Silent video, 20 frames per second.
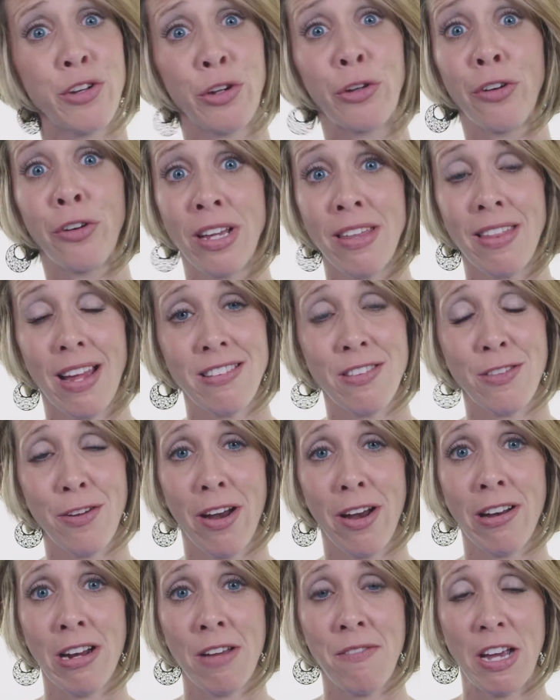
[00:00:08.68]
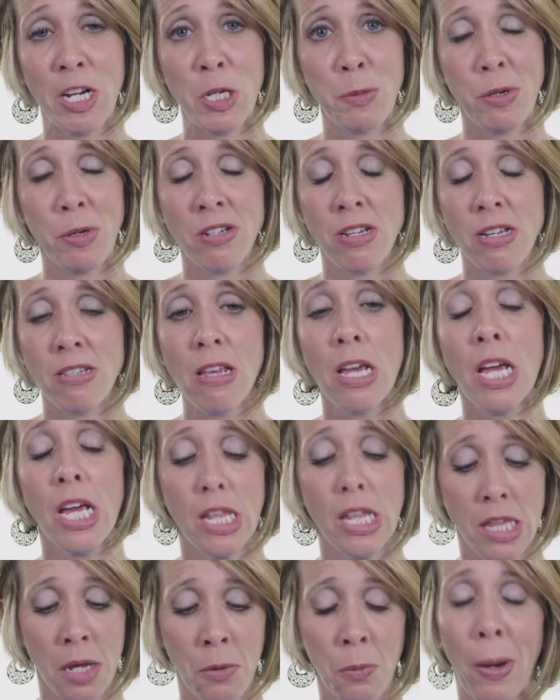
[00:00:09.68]
degree, that's their area of expertise.
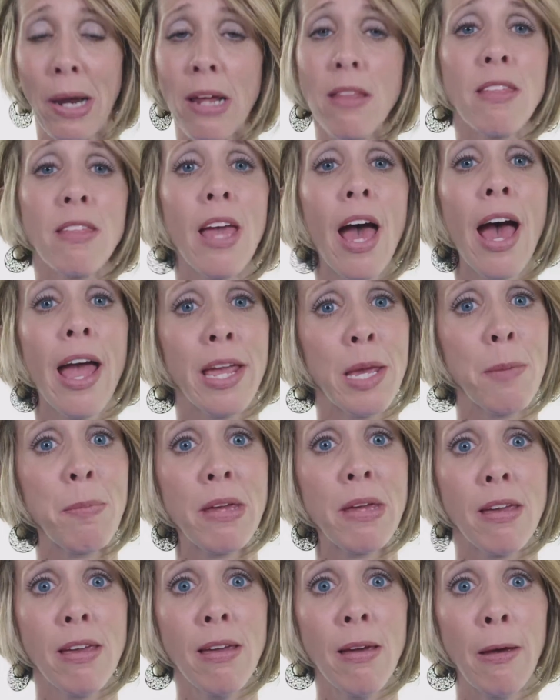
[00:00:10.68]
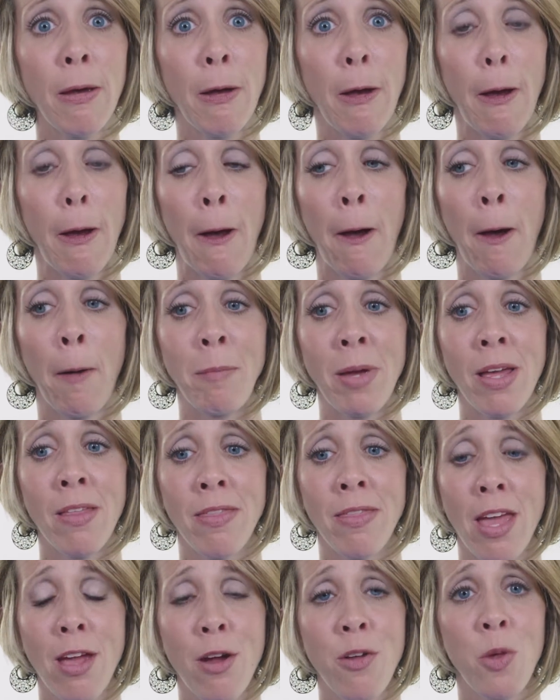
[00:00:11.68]
They write the IEP, um,
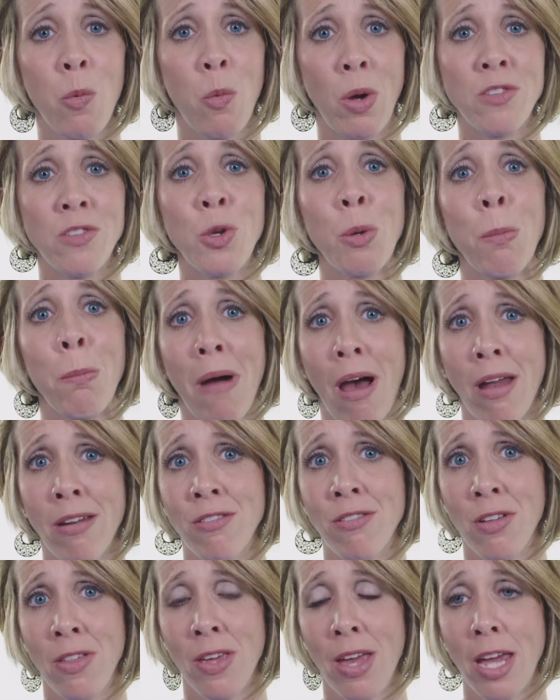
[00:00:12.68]
and they are the ones who monitor the